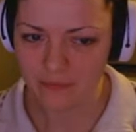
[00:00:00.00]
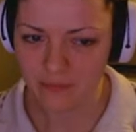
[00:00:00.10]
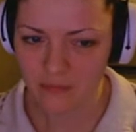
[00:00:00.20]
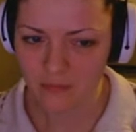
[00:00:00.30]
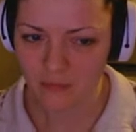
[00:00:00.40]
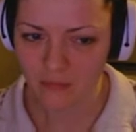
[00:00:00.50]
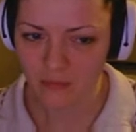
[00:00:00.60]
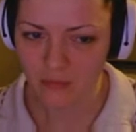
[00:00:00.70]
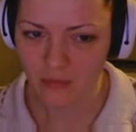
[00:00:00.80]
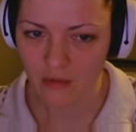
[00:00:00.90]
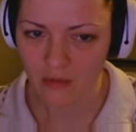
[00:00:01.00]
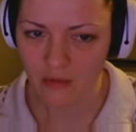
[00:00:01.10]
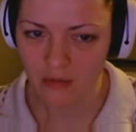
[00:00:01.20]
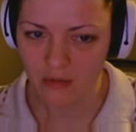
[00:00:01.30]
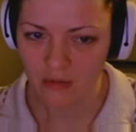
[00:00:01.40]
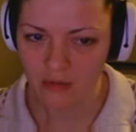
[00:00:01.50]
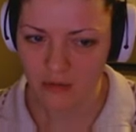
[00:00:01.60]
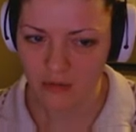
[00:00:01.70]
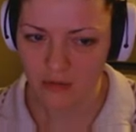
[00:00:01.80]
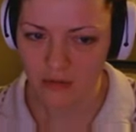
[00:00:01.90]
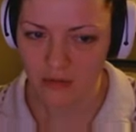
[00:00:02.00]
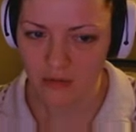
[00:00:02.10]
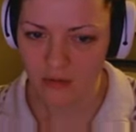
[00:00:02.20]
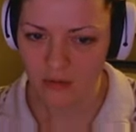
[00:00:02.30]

(silence)